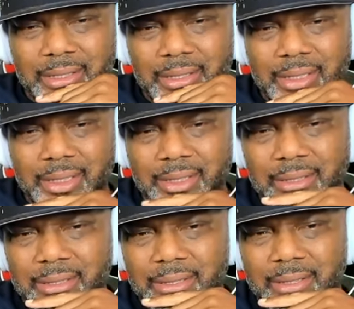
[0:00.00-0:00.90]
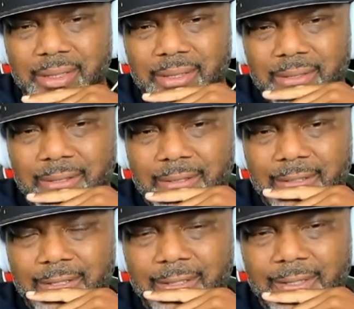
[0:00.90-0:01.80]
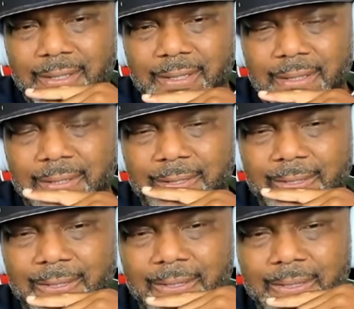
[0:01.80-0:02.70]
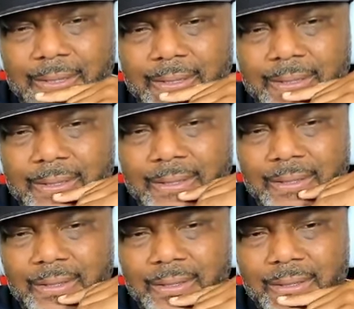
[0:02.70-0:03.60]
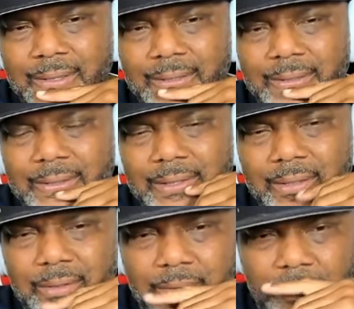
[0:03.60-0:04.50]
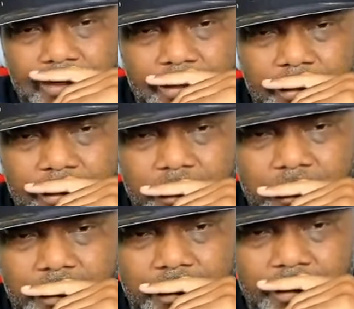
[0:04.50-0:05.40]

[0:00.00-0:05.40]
The person shown says nothing.